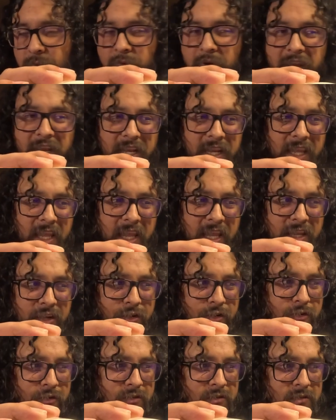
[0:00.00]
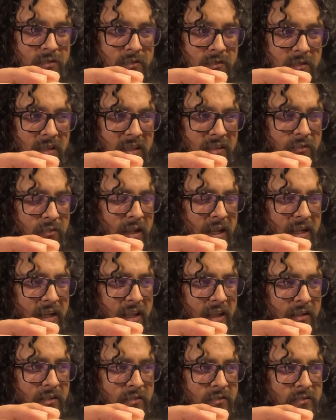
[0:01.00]
radiators, not the
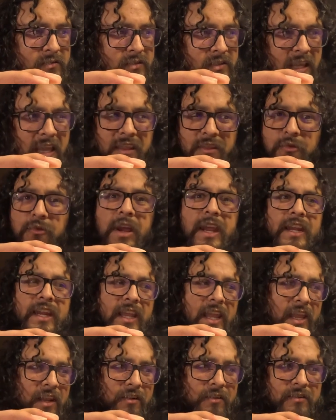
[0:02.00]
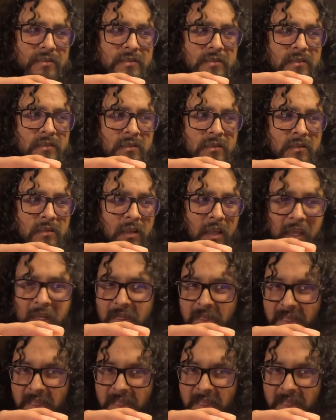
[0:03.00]
radiators, yeah, the radiators, and